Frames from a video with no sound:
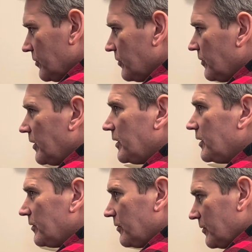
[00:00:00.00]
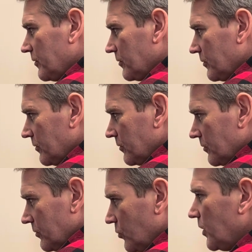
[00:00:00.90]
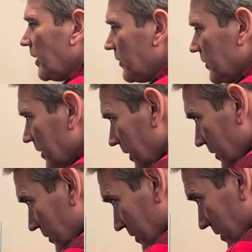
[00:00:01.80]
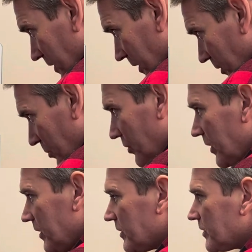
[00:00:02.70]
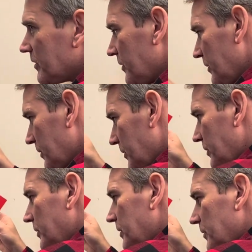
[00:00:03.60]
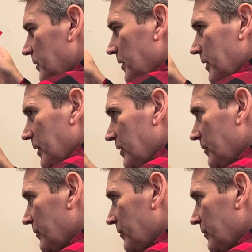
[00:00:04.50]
find it. What letter did I use to name the point? Do you need to look again?